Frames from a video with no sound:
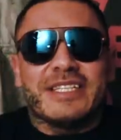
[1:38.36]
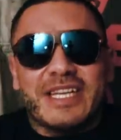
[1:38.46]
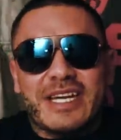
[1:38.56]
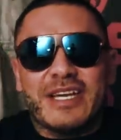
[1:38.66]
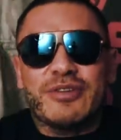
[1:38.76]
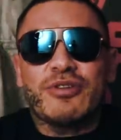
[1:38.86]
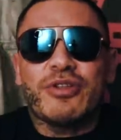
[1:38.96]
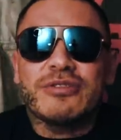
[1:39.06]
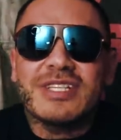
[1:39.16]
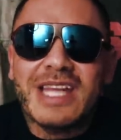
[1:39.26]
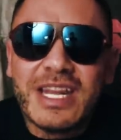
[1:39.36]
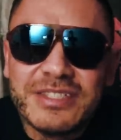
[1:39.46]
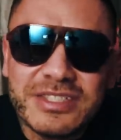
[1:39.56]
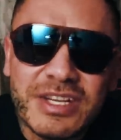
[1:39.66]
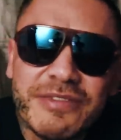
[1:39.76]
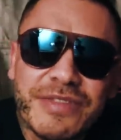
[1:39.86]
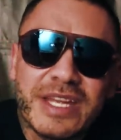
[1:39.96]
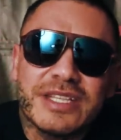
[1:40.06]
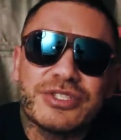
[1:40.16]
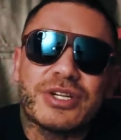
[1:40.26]
Yeah, you know, there's a lot of
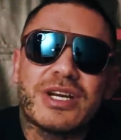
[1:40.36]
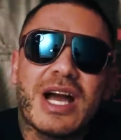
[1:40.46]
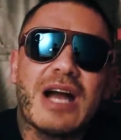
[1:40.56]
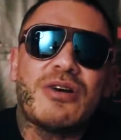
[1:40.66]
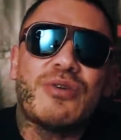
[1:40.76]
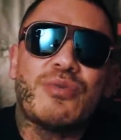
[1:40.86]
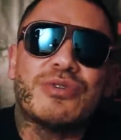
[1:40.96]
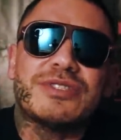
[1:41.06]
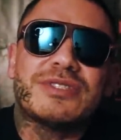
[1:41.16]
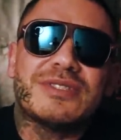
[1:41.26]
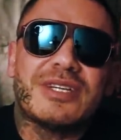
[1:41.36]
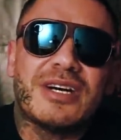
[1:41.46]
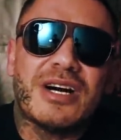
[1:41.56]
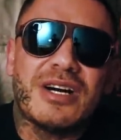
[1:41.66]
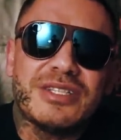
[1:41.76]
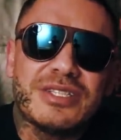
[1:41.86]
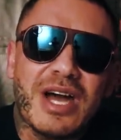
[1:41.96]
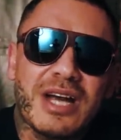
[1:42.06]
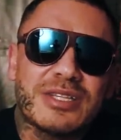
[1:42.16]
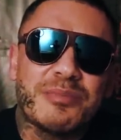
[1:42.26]
stuff that in Chicago was
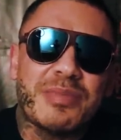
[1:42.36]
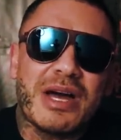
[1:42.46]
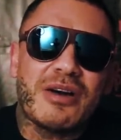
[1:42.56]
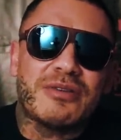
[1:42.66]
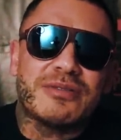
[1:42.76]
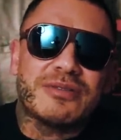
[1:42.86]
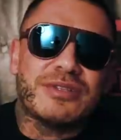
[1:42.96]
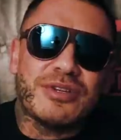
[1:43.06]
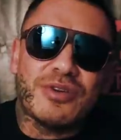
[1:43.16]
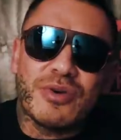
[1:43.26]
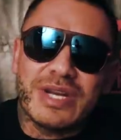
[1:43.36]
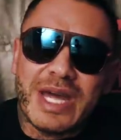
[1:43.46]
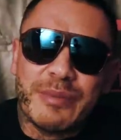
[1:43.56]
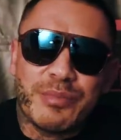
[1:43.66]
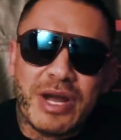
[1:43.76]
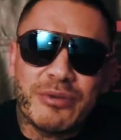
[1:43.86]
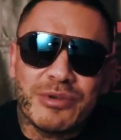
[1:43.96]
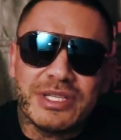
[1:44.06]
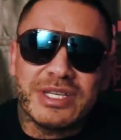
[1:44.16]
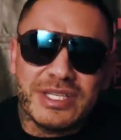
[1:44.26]
untalked about, you know, and not
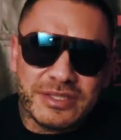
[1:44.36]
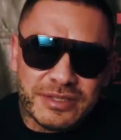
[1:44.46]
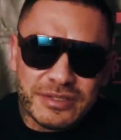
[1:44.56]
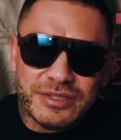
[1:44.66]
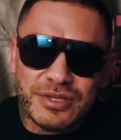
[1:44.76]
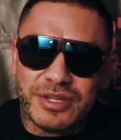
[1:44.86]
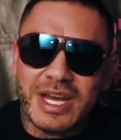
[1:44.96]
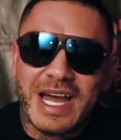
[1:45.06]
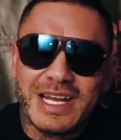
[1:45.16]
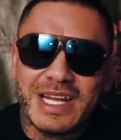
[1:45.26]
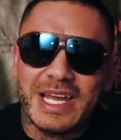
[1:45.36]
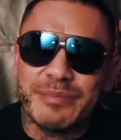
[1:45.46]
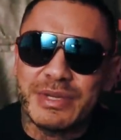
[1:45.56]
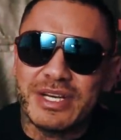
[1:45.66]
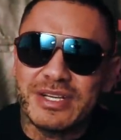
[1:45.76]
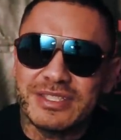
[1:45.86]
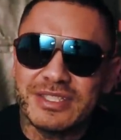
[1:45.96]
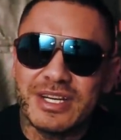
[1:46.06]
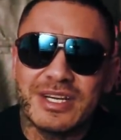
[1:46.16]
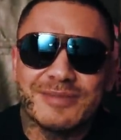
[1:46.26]
brought really into the highlight
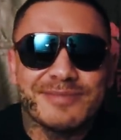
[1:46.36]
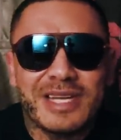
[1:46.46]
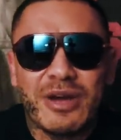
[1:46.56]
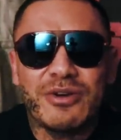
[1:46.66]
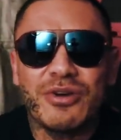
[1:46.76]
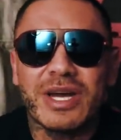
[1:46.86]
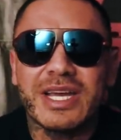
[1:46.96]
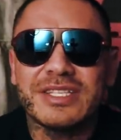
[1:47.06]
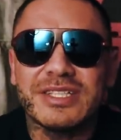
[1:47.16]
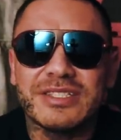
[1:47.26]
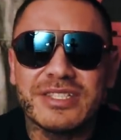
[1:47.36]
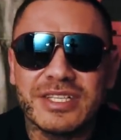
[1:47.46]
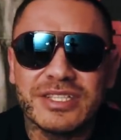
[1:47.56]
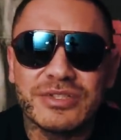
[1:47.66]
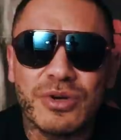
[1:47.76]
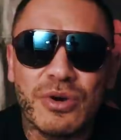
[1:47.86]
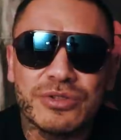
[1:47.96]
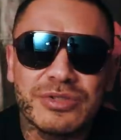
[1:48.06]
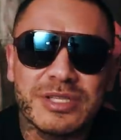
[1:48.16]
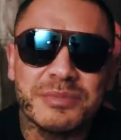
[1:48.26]
because uh, I don't know, I guess it's a, it's a
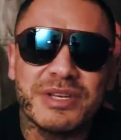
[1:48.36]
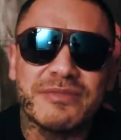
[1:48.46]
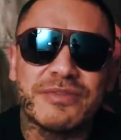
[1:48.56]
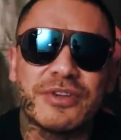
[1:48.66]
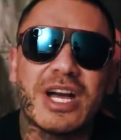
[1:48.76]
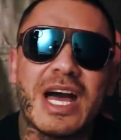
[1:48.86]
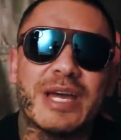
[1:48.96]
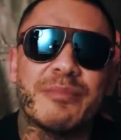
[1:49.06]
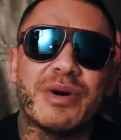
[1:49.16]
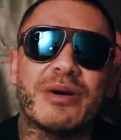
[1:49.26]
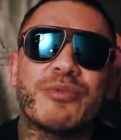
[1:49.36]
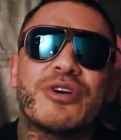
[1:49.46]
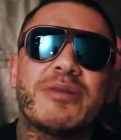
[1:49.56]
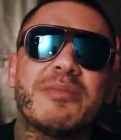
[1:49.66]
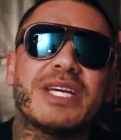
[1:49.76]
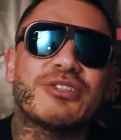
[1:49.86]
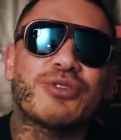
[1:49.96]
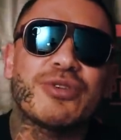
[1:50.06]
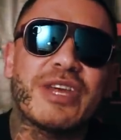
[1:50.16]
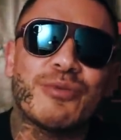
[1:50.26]
culture that's being forgotten, but we're gonna make
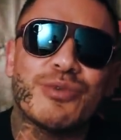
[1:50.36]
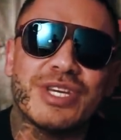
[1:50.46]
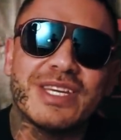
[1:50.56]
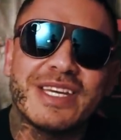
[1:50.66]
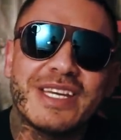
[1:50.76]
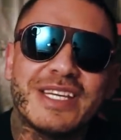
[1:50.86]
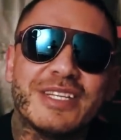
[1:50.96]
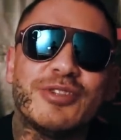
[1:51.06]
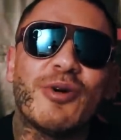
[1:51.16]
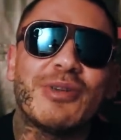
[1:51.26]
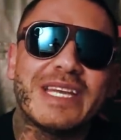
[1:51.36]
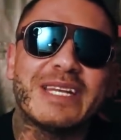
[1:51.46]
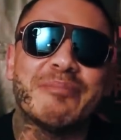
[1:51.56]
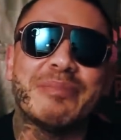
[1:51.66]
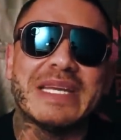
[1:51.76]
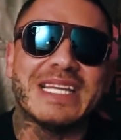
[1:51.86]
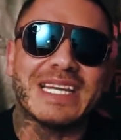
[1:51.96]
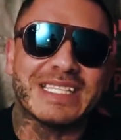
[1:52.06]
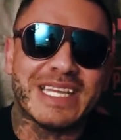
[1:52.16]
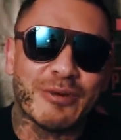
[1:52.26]
sure that we don't let it be
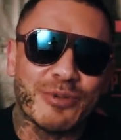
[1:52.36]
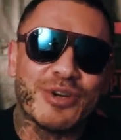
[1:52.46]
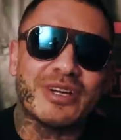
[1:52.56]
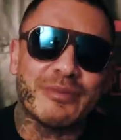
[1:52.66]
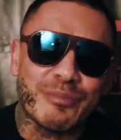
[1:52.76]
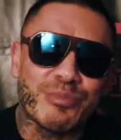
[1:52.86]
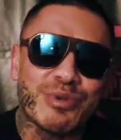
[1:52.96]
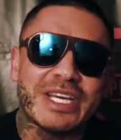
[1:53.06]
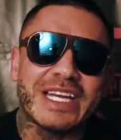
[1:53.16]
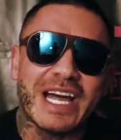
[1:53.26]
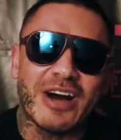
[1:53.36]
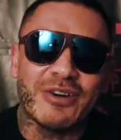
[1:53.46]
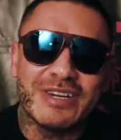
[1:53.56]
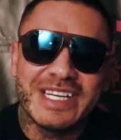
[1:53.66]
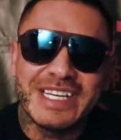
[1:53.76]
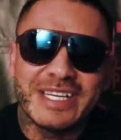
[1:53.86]
like that. We're gonna bring it out.